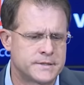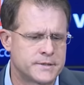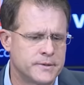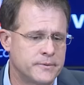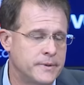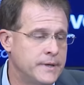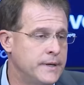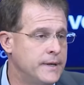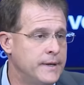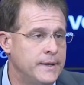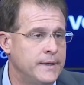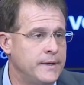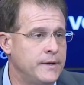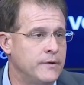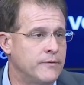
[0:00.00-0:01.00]
So,
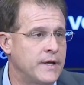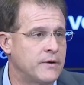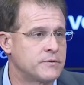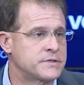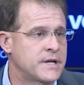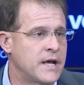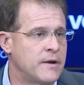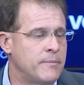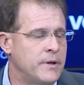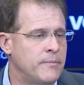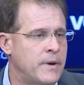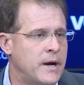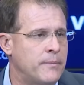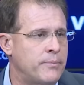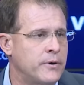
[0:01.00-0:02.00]
you know, that was kind of been
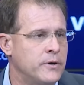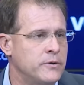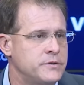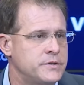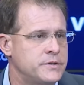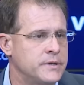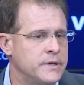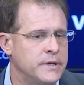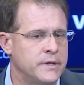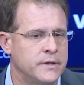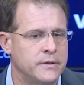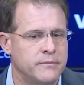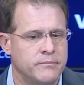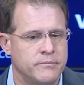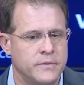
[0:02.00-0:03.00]
my approach, you
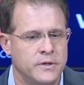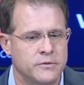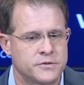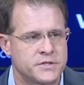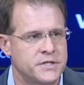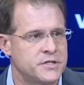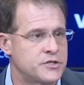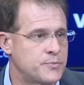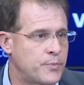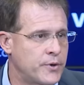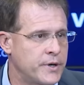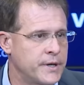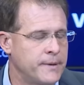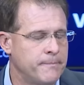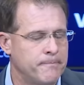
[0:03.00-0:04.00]
know, since
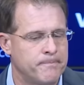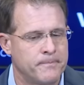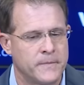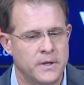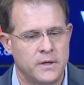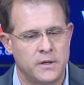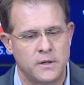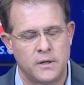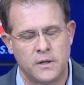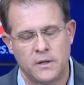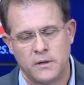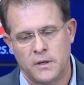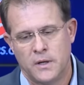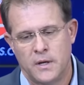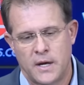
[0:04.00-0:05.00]
spring, and
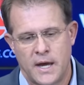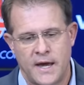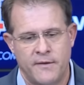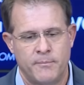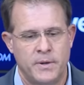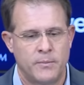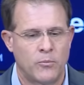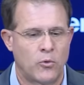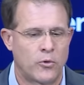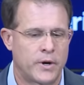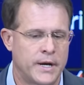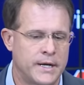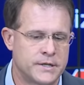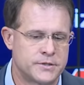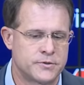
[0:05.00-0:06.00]
have been more
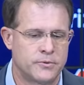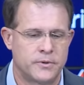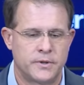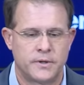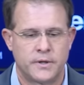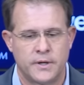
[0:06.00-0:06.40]
hands-on.